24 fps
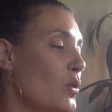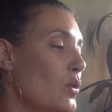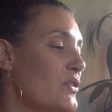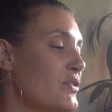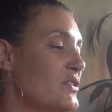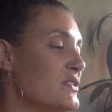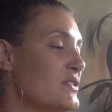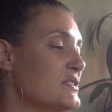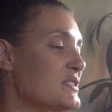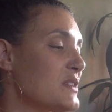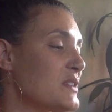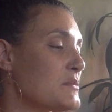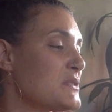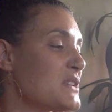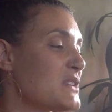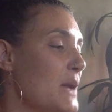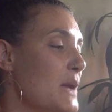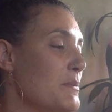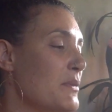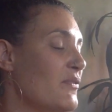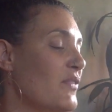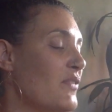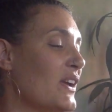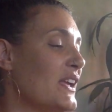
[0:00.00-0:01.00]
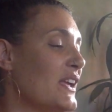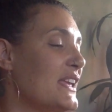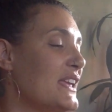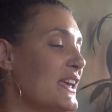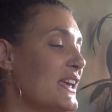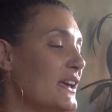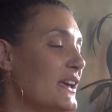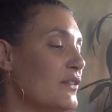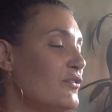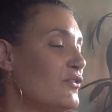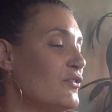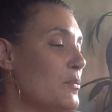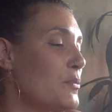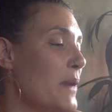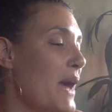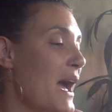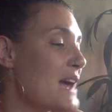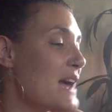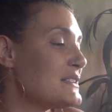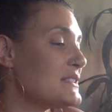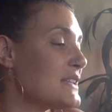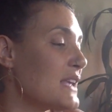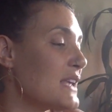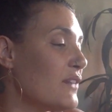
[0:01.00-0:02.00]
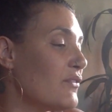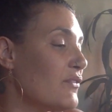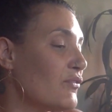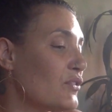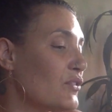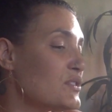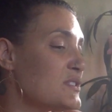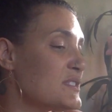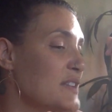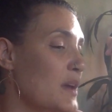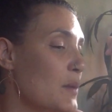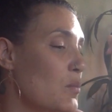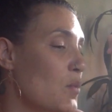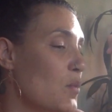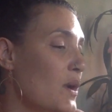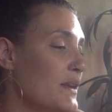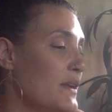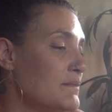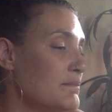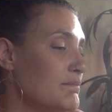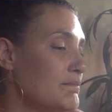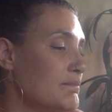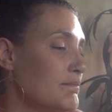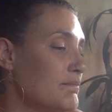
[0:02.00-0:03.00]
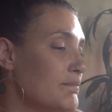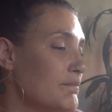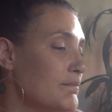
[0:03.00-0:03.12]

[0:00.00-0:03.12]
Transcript: with some type of a gift basket for someone.